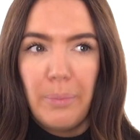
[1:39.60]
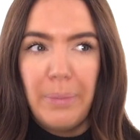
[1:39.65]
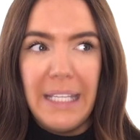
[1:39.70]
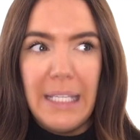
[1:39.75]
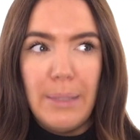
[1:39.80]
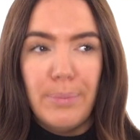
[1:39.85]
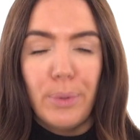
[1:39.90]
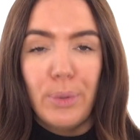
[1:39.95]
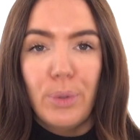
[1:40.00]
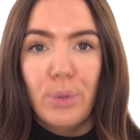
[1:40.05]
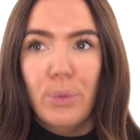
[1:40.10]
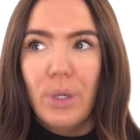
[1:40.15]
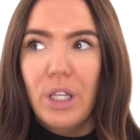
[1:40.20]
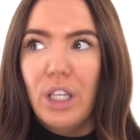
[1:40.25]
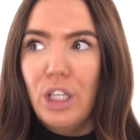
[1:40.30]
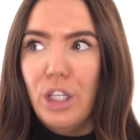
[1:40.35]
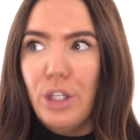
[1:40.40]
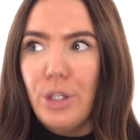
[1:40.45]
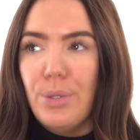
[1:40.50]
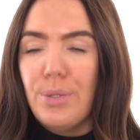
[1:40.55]
People
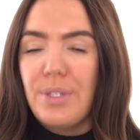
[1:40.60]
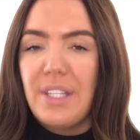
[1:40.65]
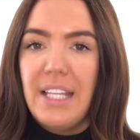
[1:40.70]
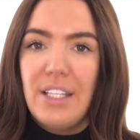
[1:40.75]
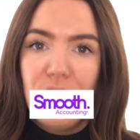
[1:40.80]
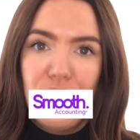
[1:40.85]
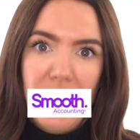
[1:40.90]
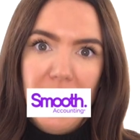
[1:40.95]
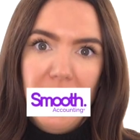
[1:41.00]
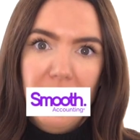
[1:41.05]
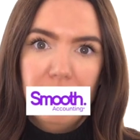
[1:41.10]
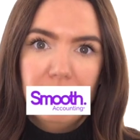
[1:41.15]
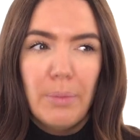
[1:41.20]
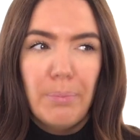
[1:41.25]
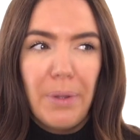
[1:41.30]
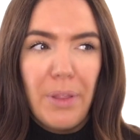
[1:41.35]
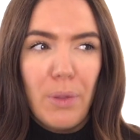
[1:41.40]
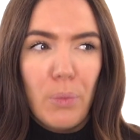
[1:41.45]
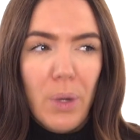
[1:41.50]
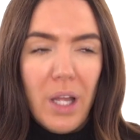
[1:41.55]
lose their
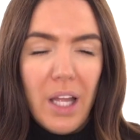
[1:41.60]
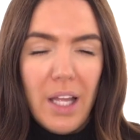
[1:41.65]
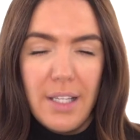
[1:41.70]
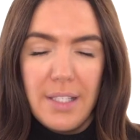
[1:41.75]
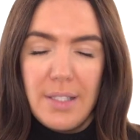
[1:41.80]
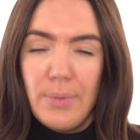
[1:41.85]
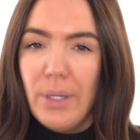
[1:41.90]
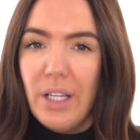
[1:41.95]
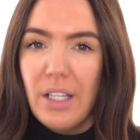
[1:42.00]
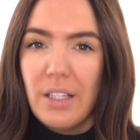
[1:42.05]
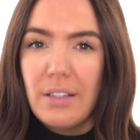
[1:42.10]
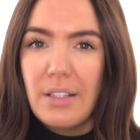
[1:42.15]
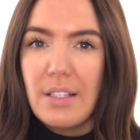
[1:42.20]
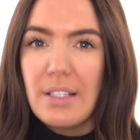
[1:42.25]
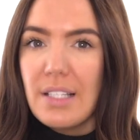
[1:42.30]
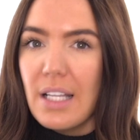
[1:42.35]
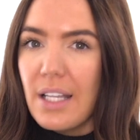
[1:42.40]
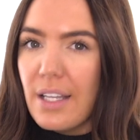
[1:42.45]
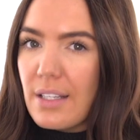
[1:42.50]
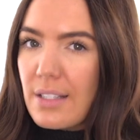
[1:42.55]
but the worst
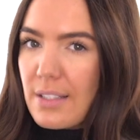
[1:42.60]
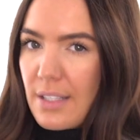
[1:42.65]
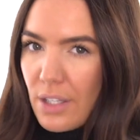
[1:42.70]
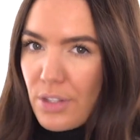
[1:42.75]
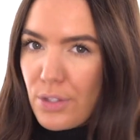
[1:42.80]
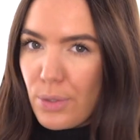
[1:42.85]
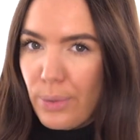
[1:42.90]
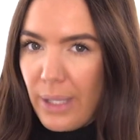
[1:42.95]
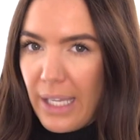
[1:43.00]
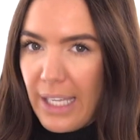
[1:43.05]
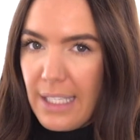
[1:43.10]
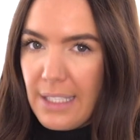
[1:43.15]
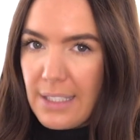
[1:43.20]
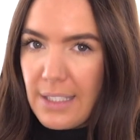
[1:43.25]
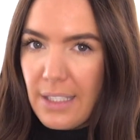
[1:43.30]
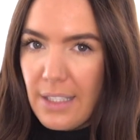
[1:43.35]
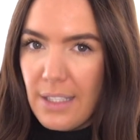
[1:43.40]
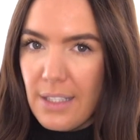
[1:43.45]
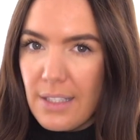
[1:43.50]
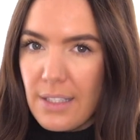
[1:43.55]
ones are the subtle
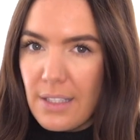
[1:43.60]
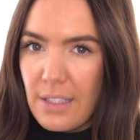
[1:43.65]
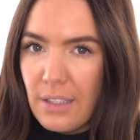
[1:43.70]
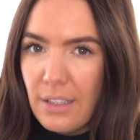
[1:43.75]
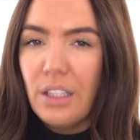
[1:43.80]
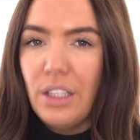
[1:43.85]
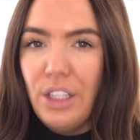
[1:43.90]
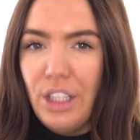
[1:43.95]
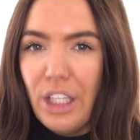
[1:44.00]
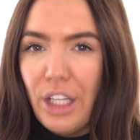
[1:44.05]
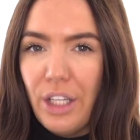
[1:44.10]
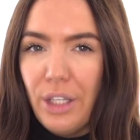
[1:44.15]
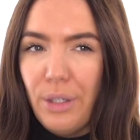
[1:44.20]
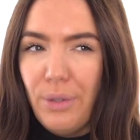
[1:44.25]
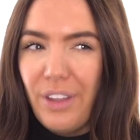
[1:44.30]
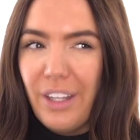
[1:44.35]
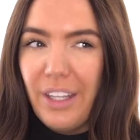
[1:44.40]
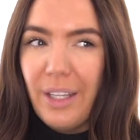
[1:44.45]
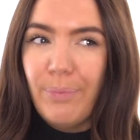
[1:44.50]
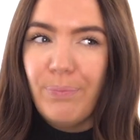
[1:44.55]
haters. You know,
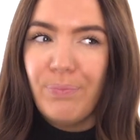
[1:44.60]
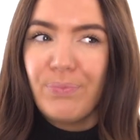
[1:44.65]
the